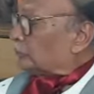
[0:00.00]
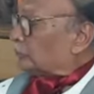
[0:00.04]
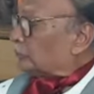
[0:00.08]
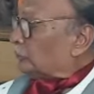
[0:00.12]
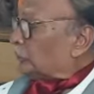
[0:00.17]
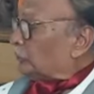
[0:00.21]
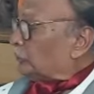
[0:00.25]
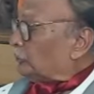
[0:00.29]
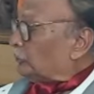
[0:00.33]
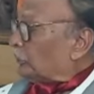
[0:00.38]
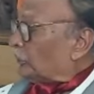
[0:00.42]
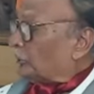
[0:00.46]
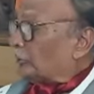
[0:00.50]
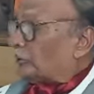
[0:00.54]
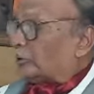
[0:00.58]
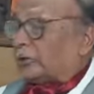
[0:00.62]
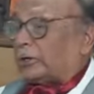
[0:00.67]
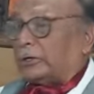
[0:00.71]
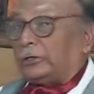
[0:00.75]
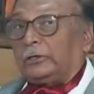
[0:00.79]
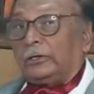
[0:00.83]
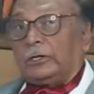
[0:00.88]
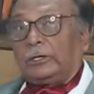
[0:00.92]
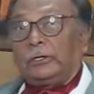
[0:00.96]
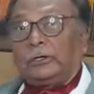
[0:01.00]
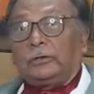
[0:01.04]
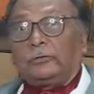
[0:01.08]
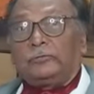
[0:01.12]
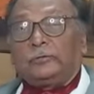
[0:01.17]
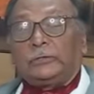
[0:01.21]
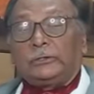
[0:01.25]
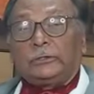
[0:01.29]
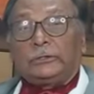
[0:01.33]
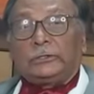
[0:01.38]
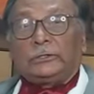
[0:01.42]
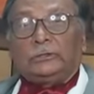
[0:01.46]
General Rainer had a
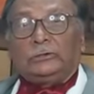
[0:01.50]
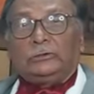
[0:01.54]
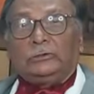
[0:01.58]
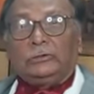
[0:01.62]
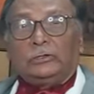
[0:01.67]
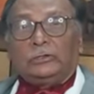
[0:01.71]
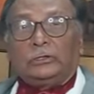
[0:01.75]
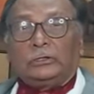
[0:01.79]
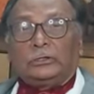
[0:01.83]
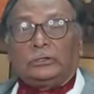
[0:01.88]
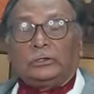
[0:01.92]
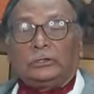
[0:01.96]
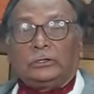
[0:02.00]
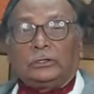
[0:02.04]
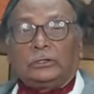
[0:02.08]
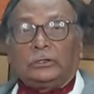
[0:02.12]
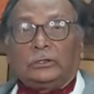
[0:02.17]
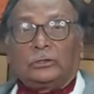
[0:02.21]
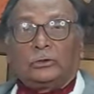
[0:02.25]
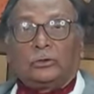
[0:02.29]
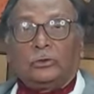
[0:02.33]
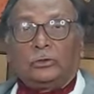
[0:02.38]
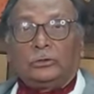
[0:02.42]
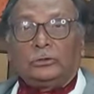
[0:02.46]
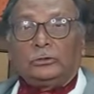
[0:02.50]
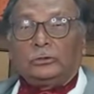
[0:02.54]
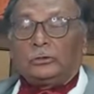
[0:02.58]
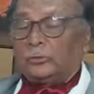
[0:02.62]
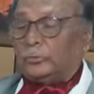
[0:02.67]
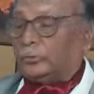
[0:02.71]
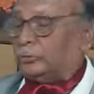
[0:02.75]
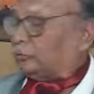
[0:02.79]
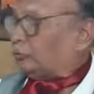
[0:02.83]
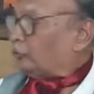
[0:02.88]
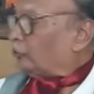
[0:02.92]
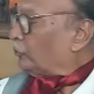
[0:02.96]
very clear and a golden
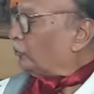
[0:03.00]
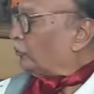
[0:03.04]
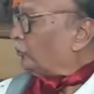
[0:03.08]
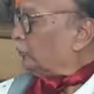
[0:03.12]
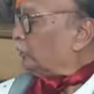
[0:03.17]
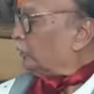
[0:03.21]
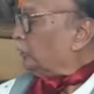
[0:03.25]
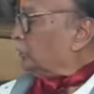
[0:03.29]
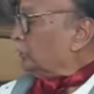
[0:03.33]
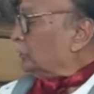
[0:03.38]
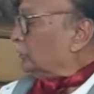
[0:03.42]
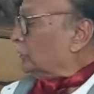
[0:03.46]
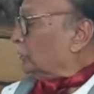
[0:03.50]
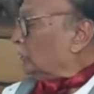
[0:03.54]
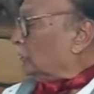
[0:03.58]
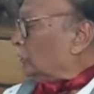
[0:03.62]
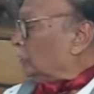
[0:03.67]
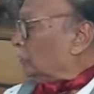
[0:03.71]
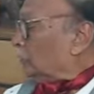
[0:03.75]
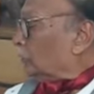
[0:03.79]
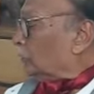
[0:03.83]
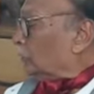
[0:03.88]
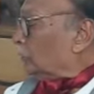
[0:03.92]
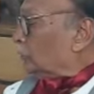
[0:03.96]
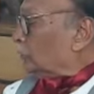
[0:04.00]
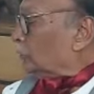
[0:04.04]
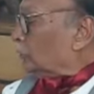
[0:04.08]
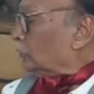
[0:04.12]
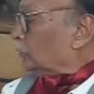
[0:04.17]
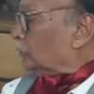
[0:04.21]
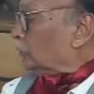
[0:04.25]
opportunity to